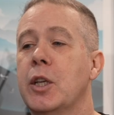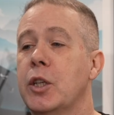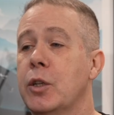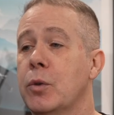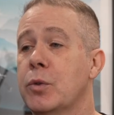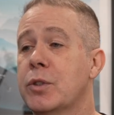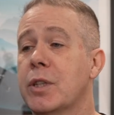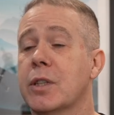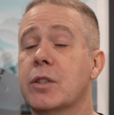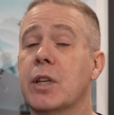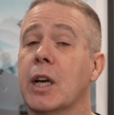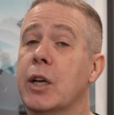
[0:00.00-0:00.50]

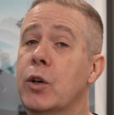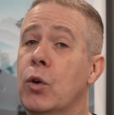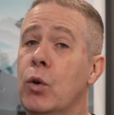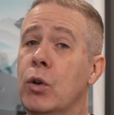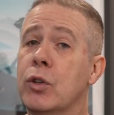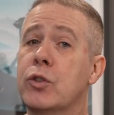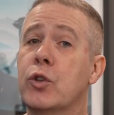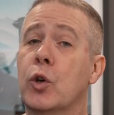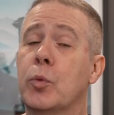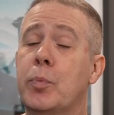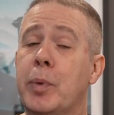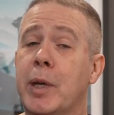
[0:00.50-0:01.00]
users and
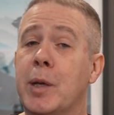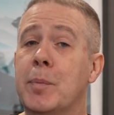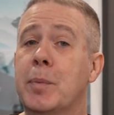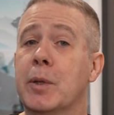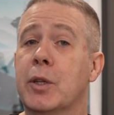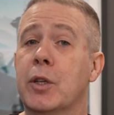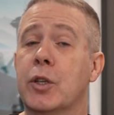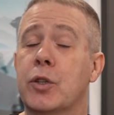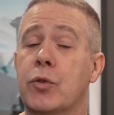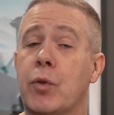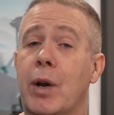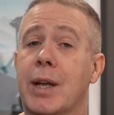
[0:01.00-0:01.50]
also people
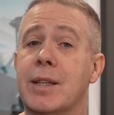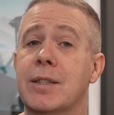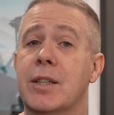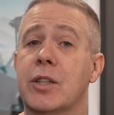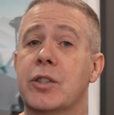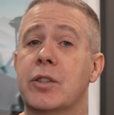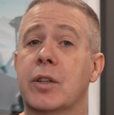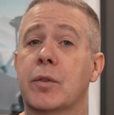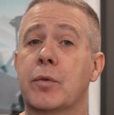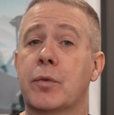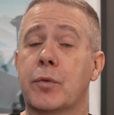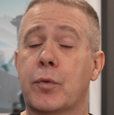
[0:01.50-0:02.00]
that are
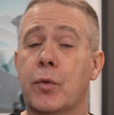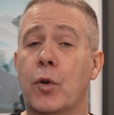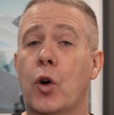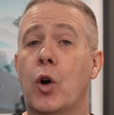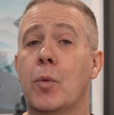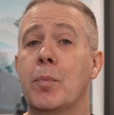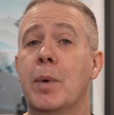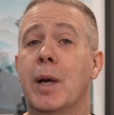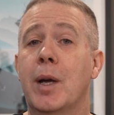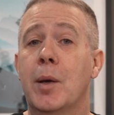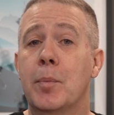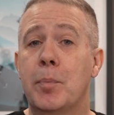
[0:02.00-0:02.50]
transitioning
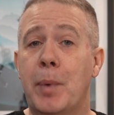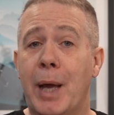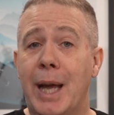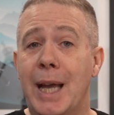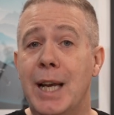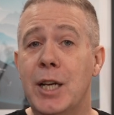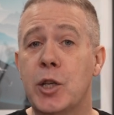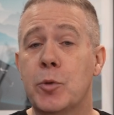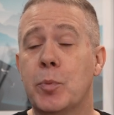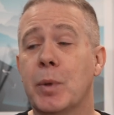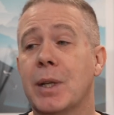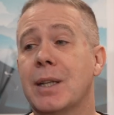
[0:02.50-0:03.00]
from
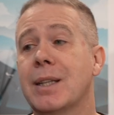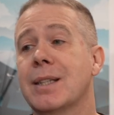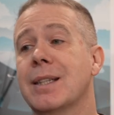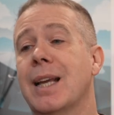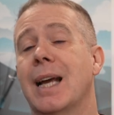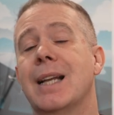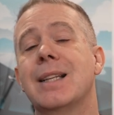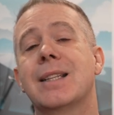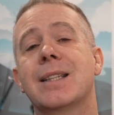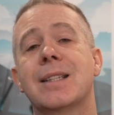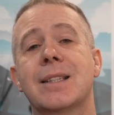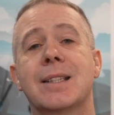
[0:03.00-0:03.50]
page builders
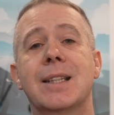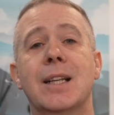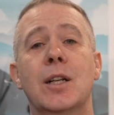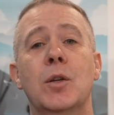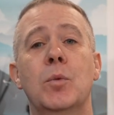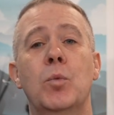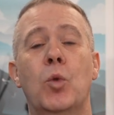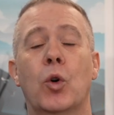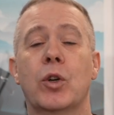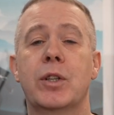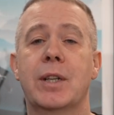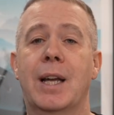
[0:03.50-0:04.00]
and still
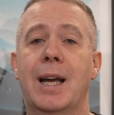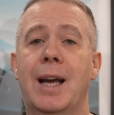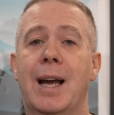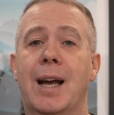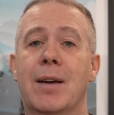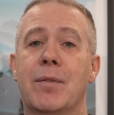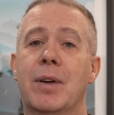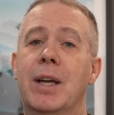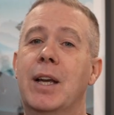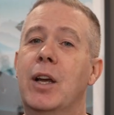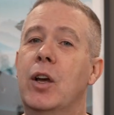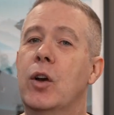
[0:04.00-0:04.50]
want to
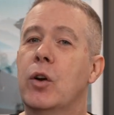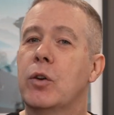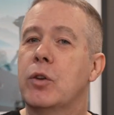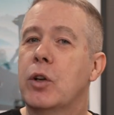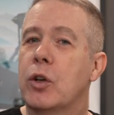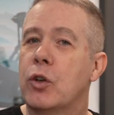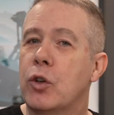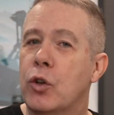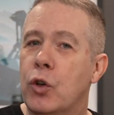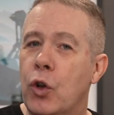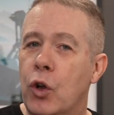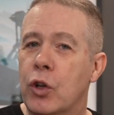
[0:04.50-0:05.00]
have
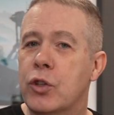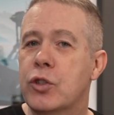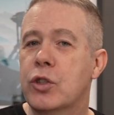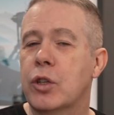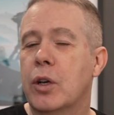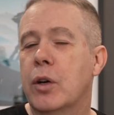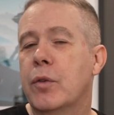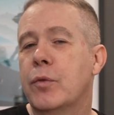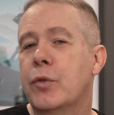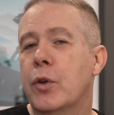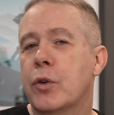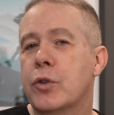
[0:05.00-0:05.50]
lots
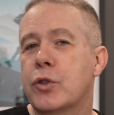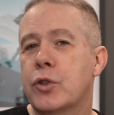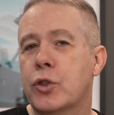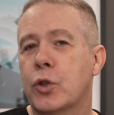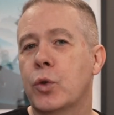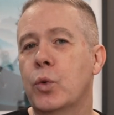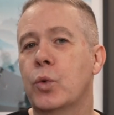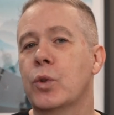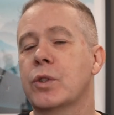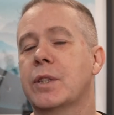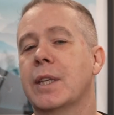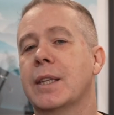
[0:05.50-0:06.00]
of those
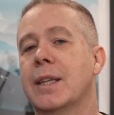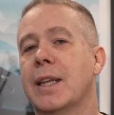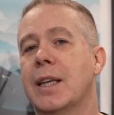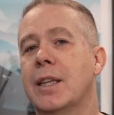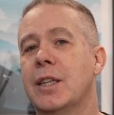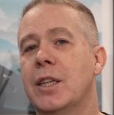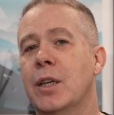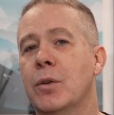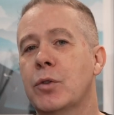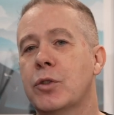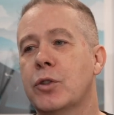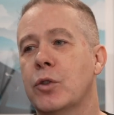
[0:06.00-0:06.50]
tools that they're
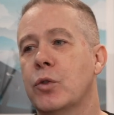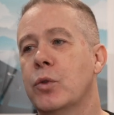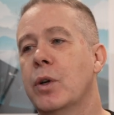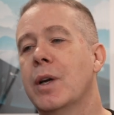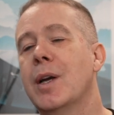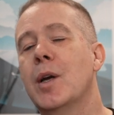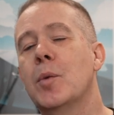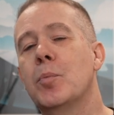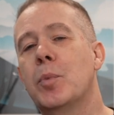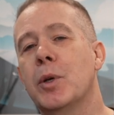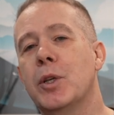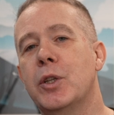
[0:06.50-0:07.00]
used to,
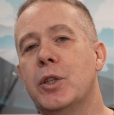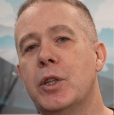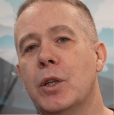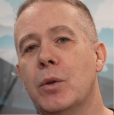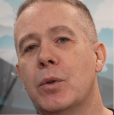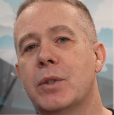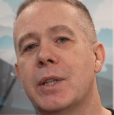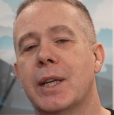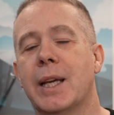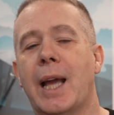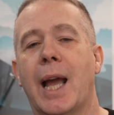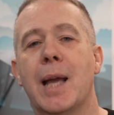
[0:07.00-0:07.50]
but
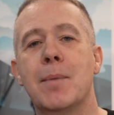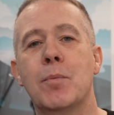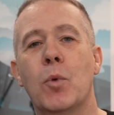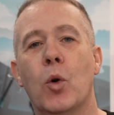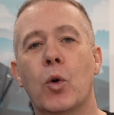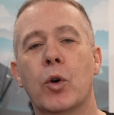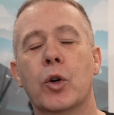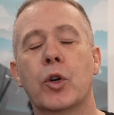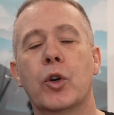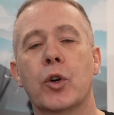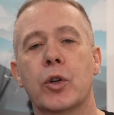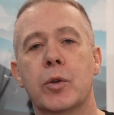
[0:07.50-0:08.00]
using a
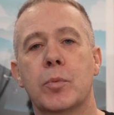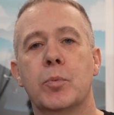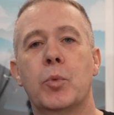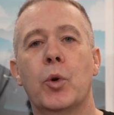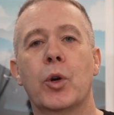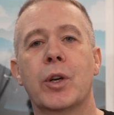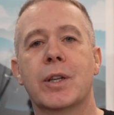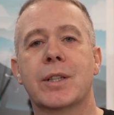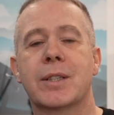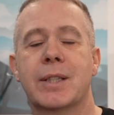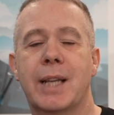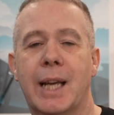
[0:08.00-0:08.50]
more
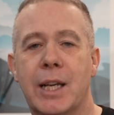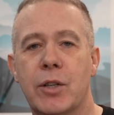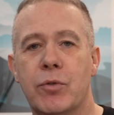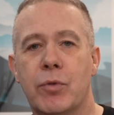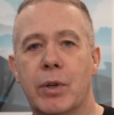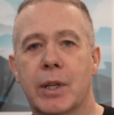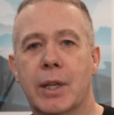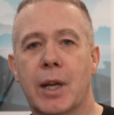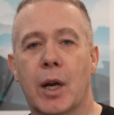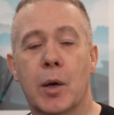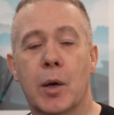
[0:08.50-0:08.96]
Gutenberg-centric